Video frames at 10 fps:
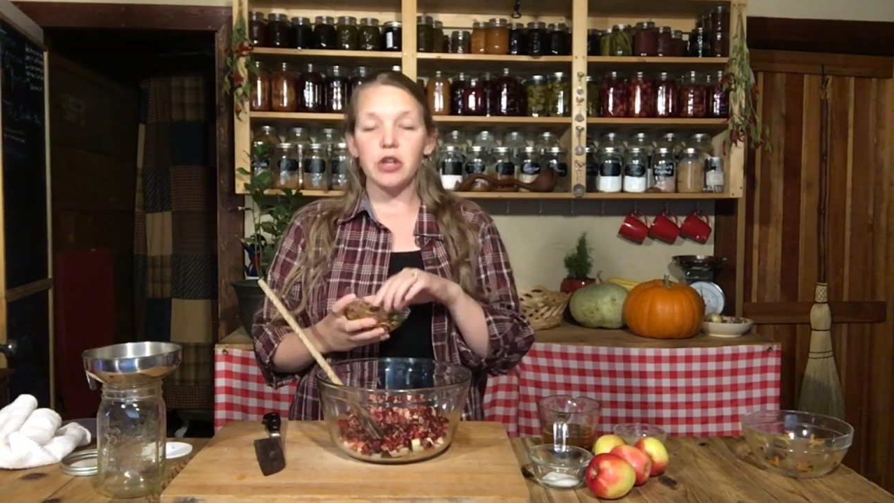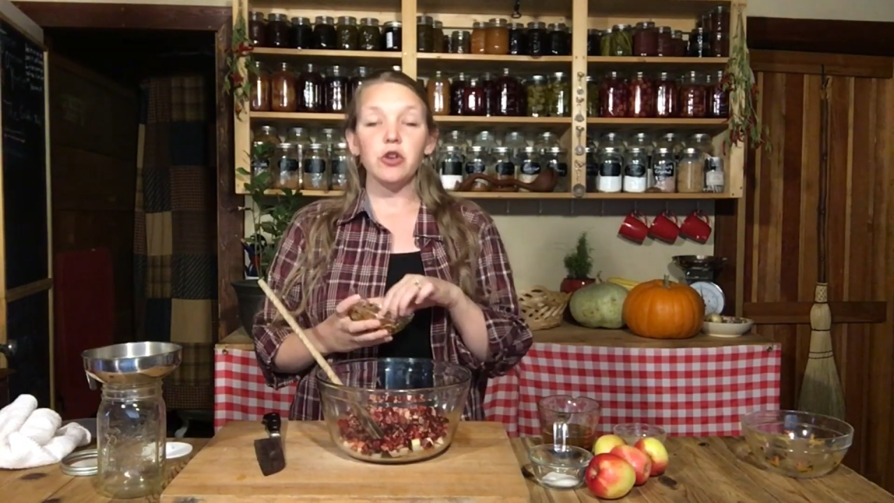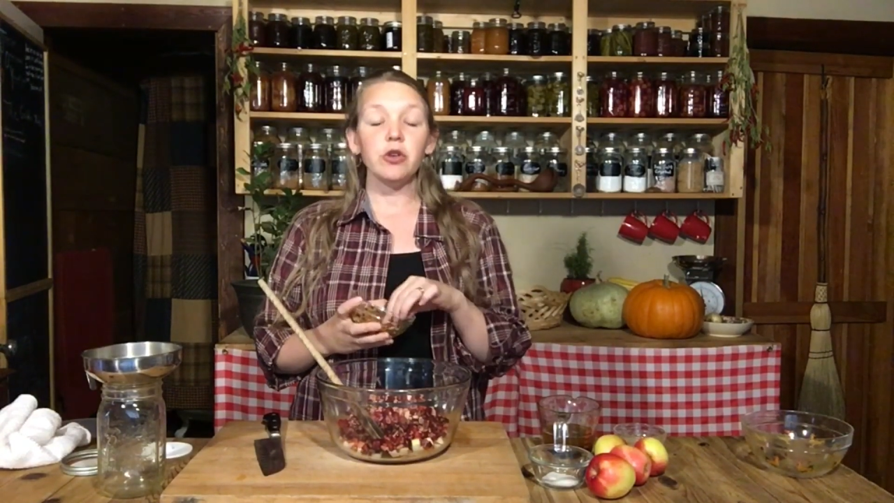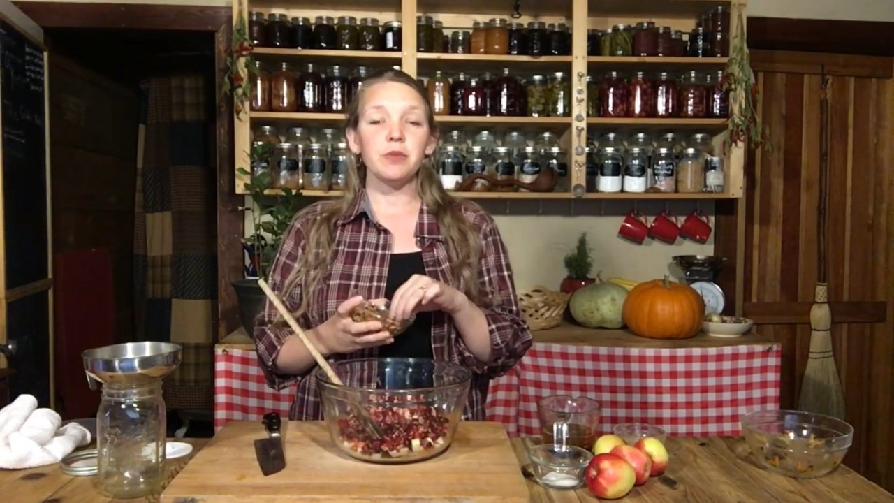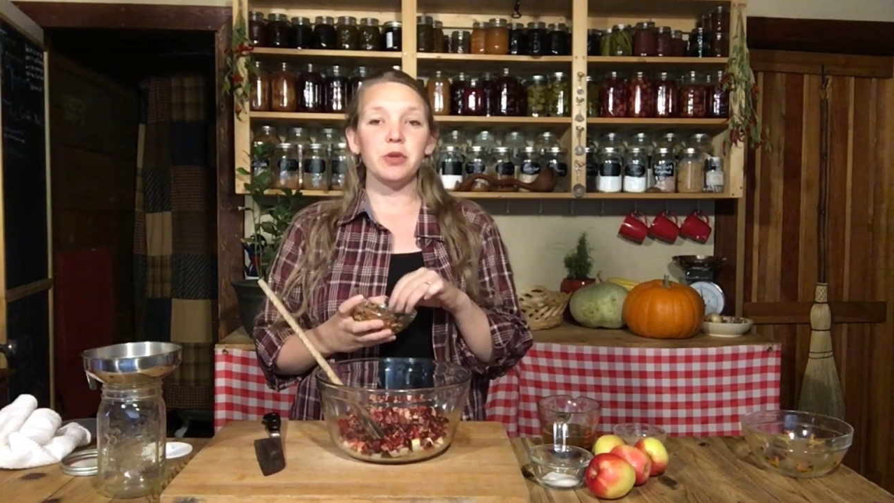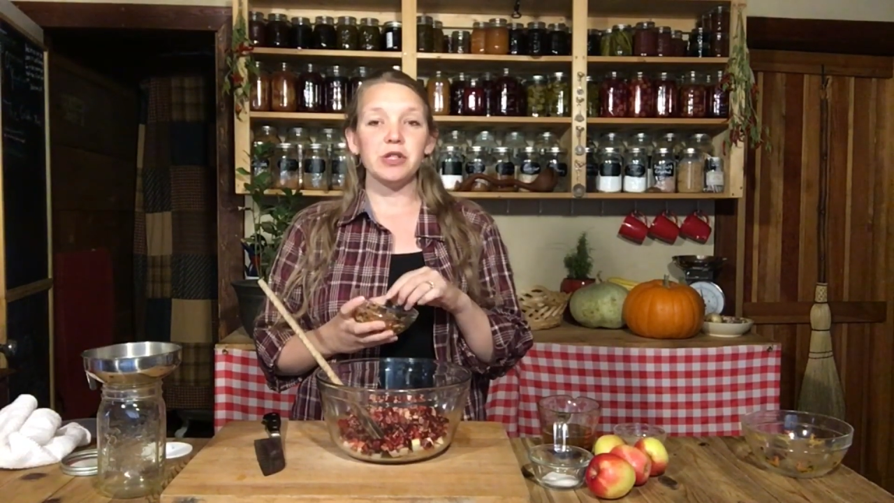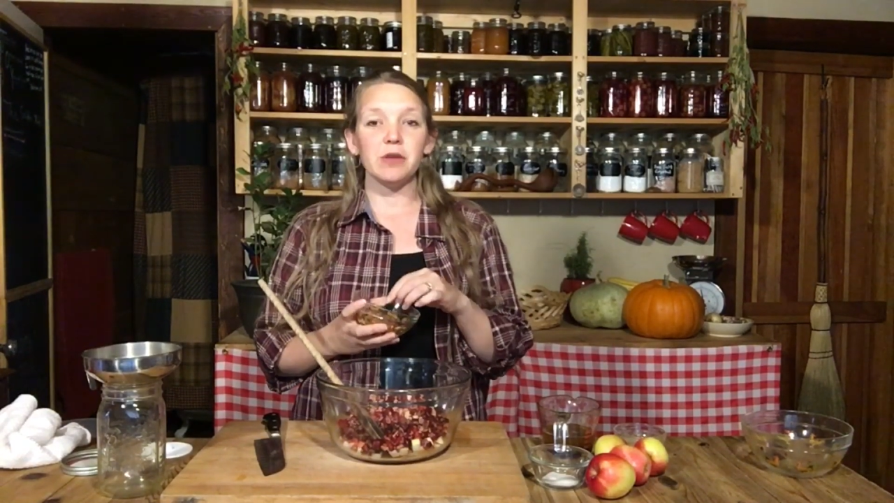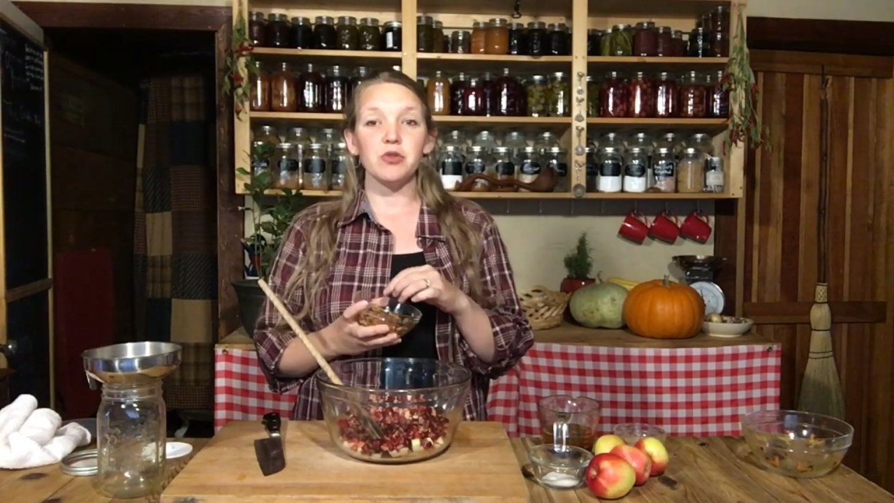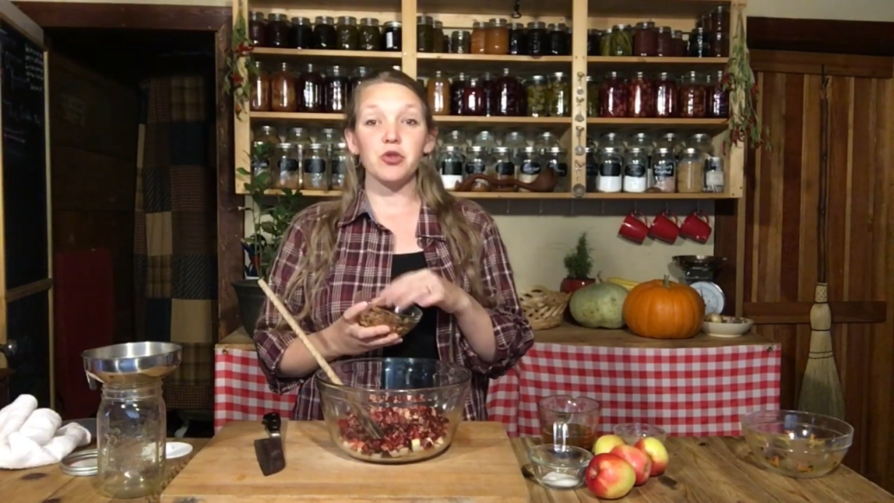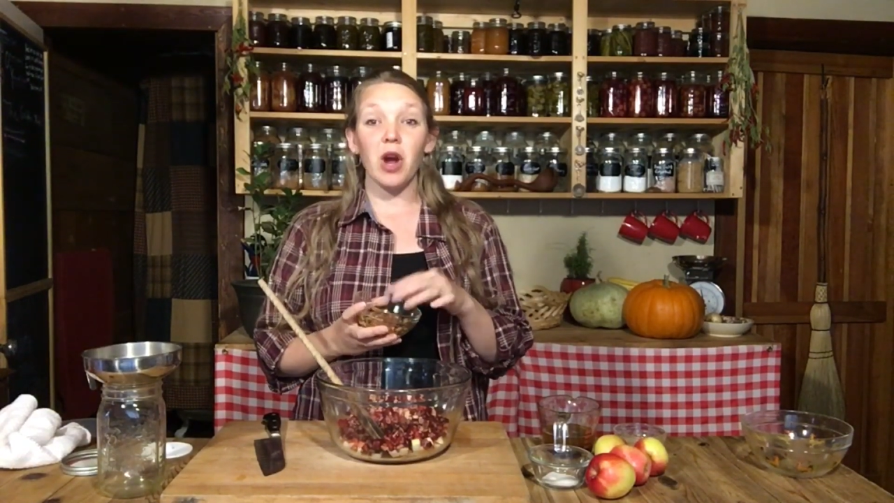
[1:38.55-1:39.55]
You could put
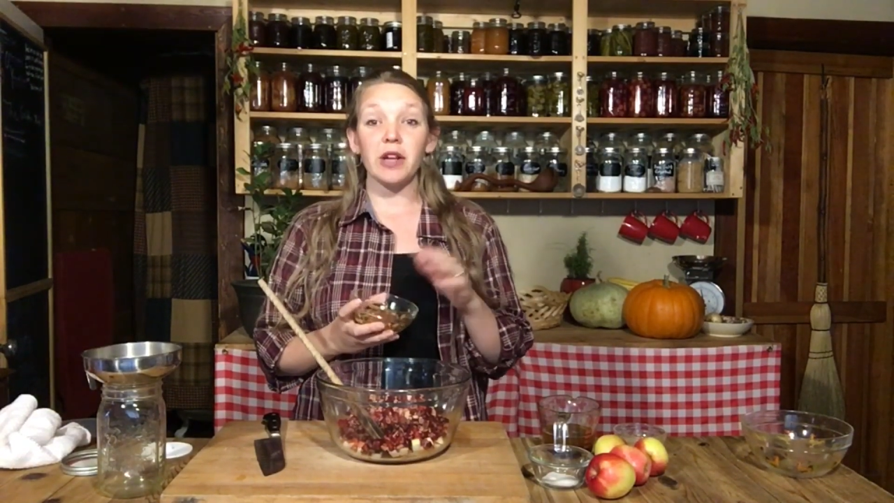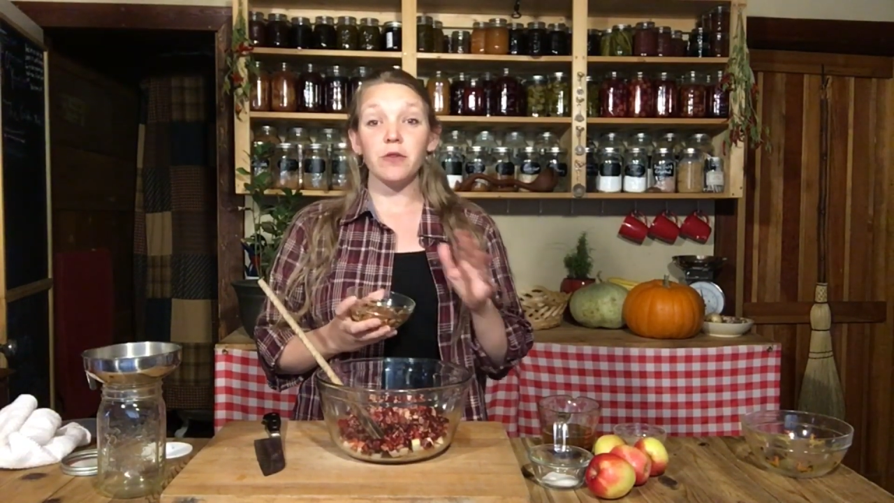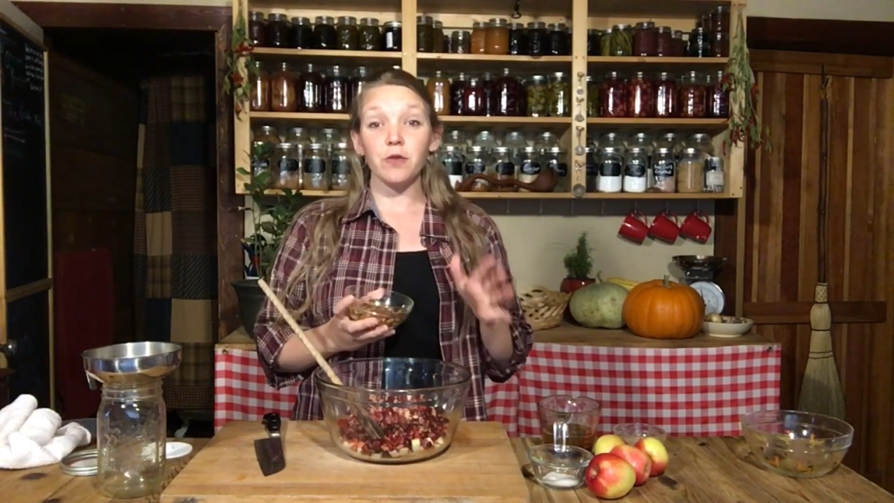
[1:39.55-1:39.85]
some dried